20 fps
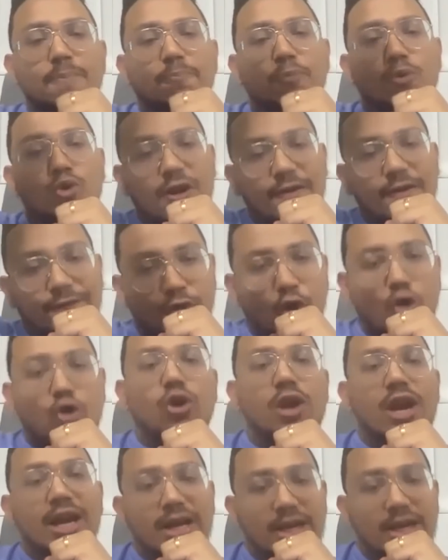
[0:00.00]
put a
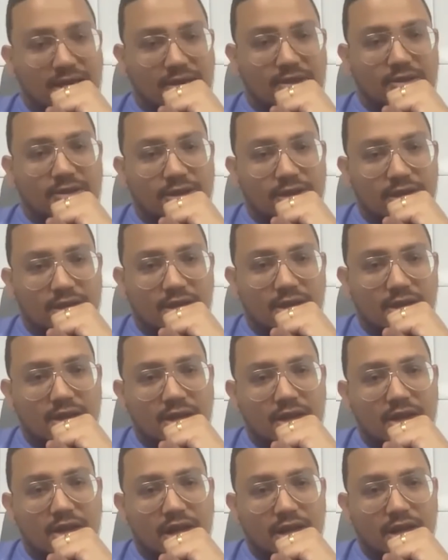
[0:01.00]
fraudulent
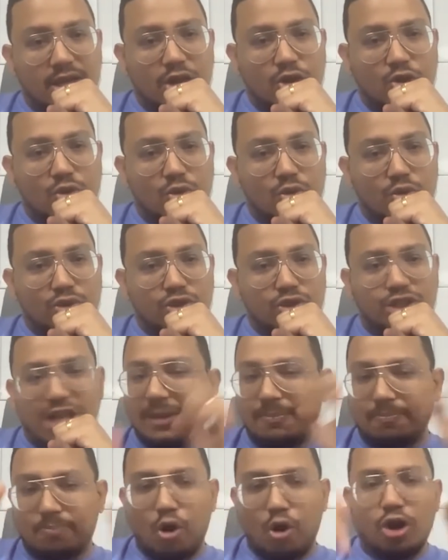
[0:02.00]

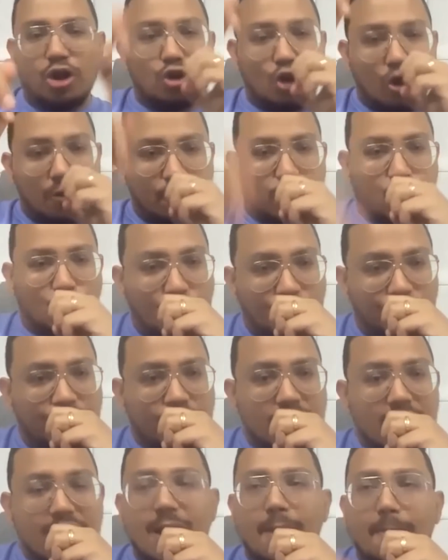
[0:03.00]
checkpoint or proof,
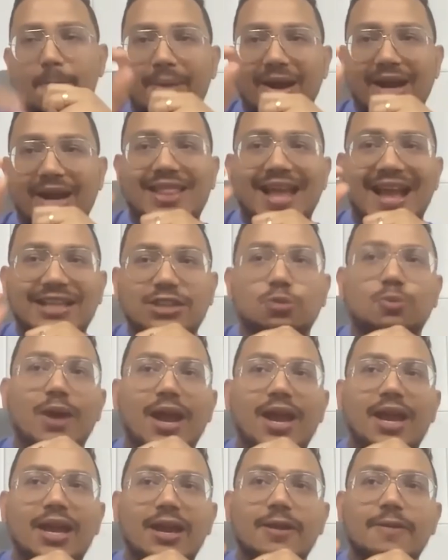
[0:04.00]
but that's
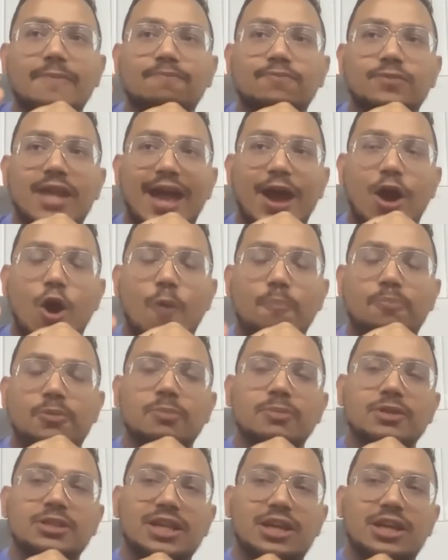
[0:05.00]
why
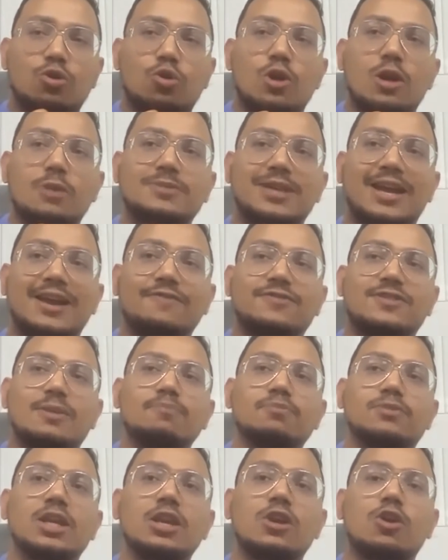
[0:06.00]
optimistic rollups have
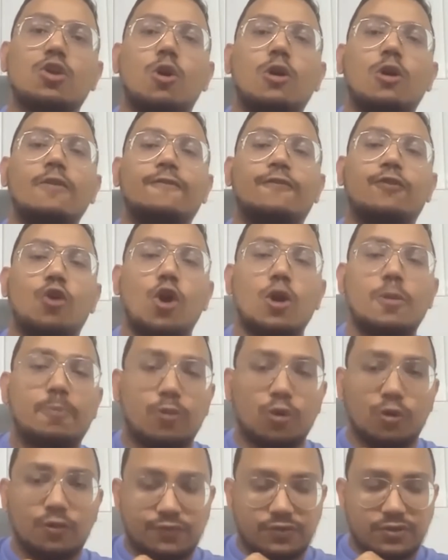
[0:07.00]
something called fraud
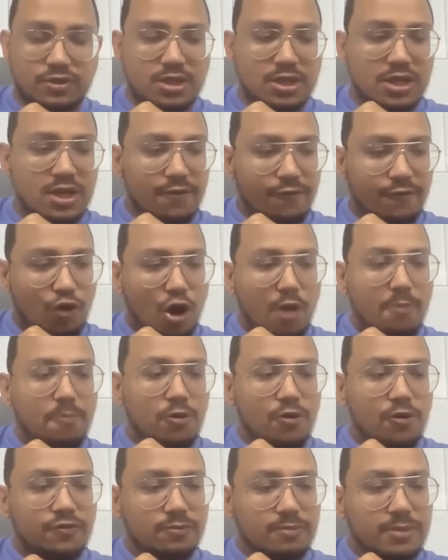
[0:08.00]
proofs. Fraud
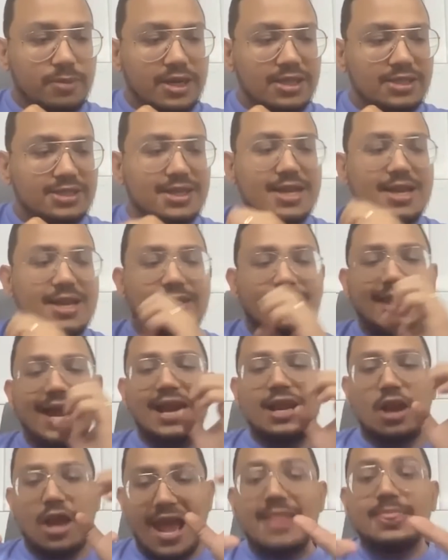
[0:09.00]
proofs means
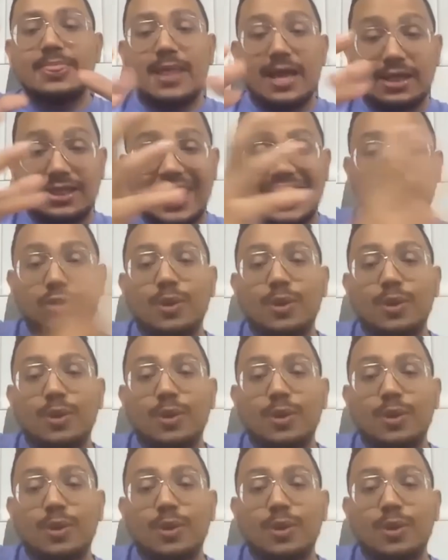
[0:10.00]
that, and that's